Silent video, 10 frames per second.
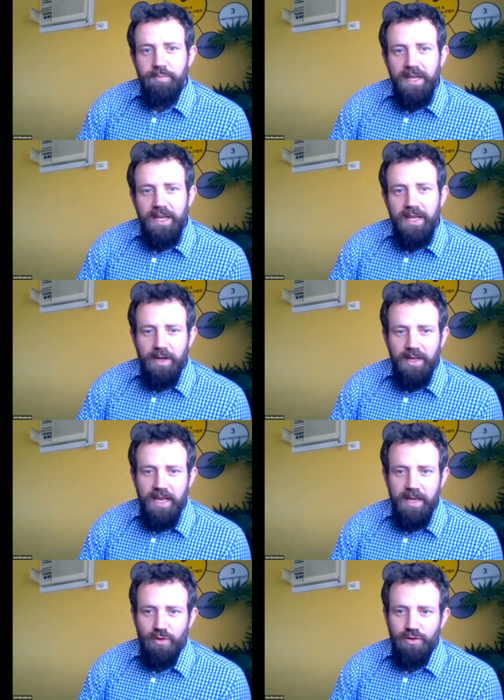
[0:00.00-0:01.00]
being able to
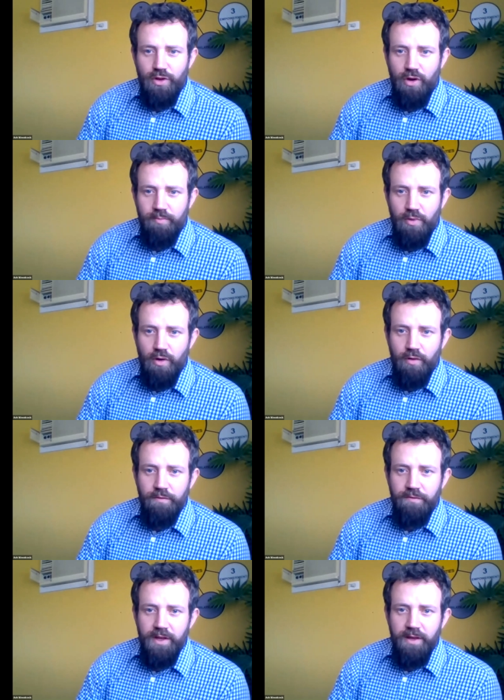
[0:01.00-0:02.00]
keep on top
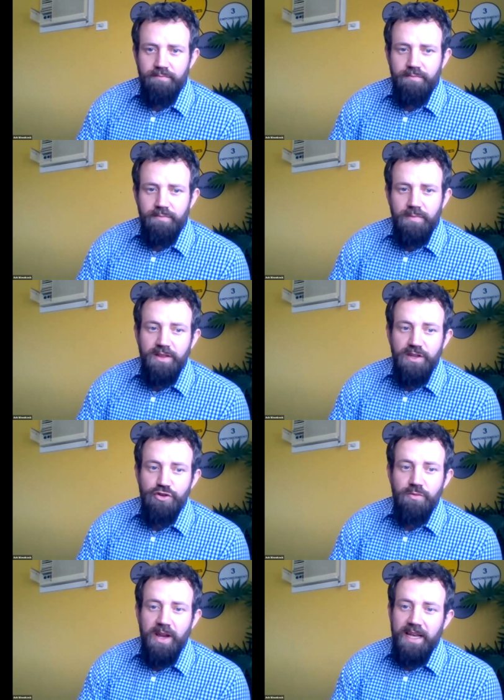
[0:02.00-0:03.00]
of the new one,